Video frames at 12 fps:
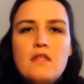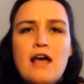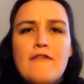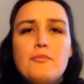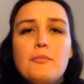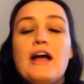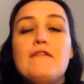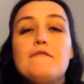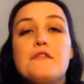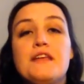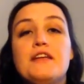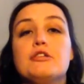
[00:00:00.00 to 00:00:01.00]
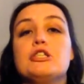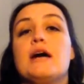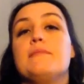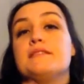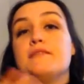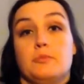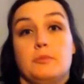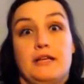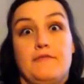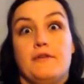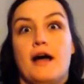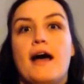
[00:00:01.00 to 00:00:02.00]
I've applied for theater jobs, I've
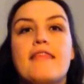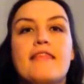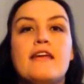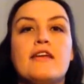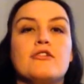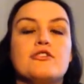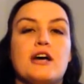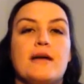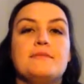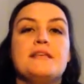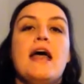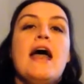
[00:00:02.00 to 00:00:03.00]
applied for not theater jobs,